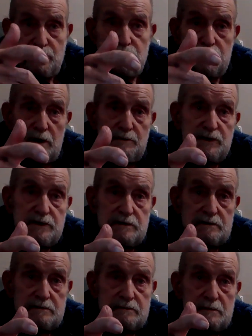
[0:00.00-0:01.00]
ships,
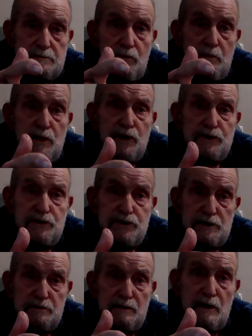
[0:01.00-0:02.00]
merchant ships,
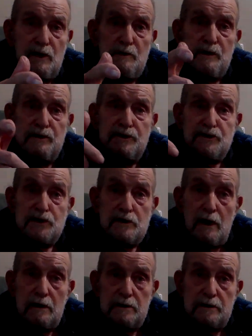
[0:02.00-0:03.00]
were either going to
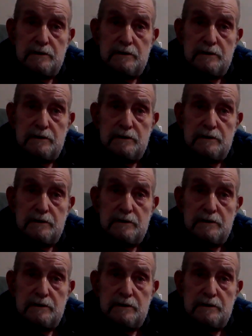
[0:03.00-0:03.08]
Scotland,